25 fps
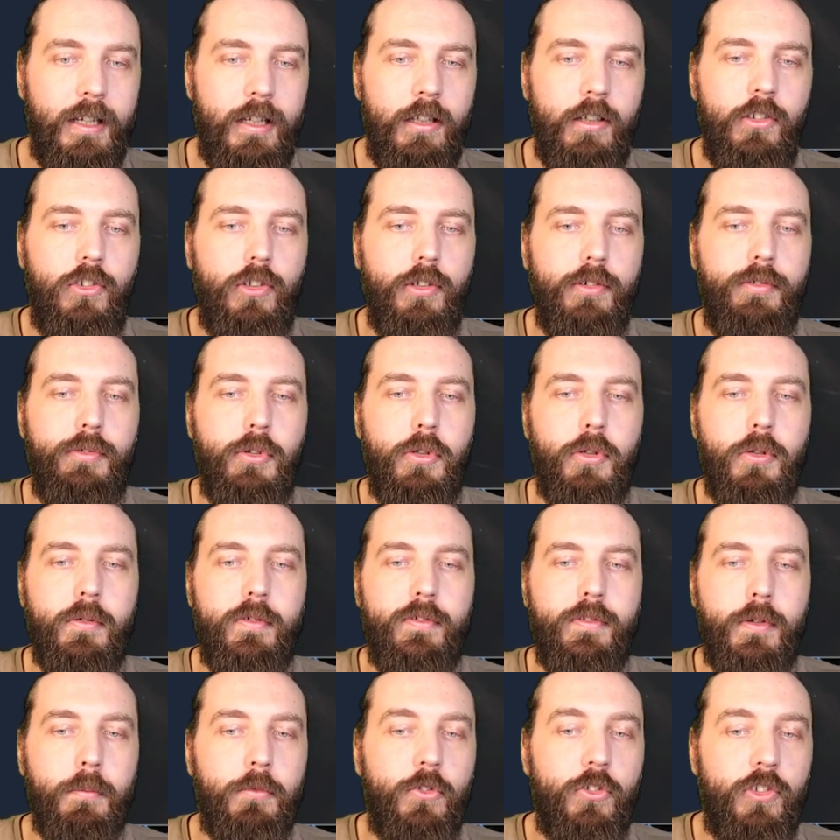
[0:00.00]
interval
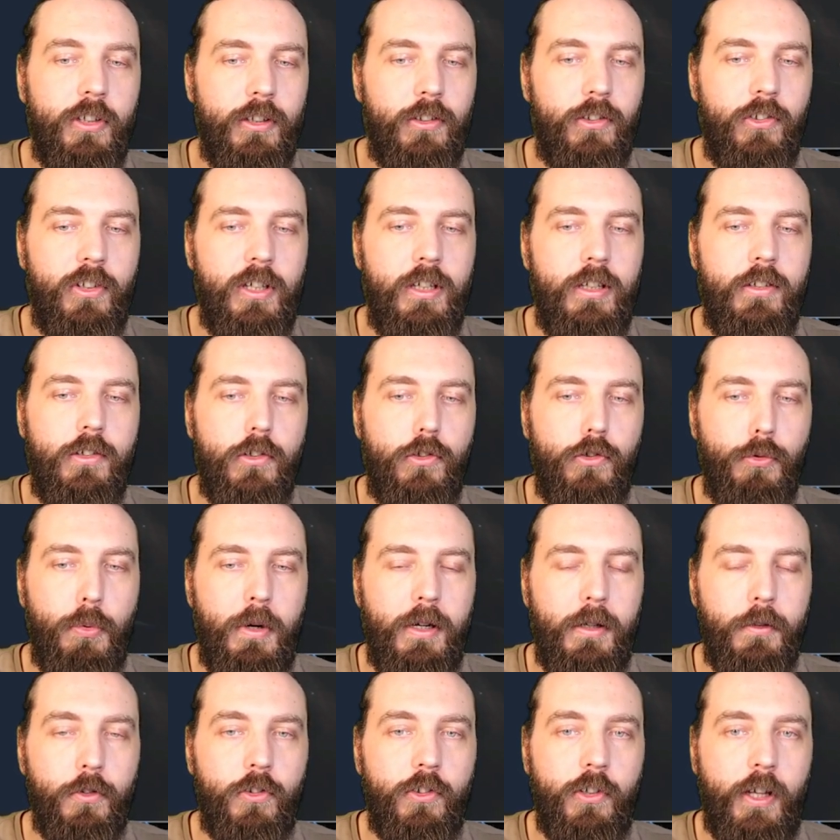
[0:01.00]
from 16 to
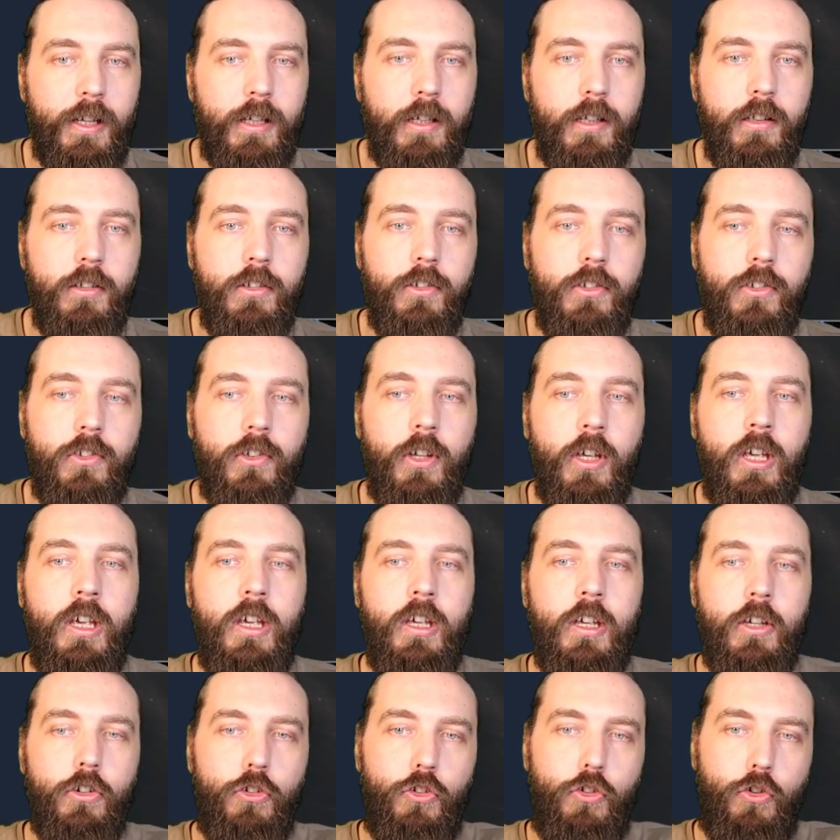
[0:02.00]
12 seconds,
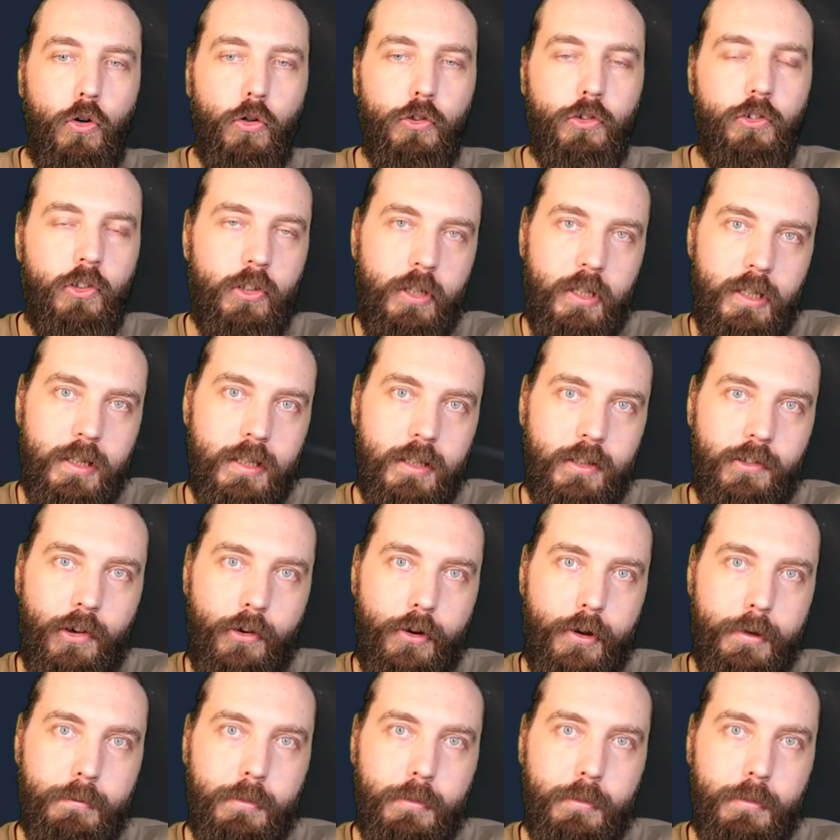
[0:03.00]
shortening the time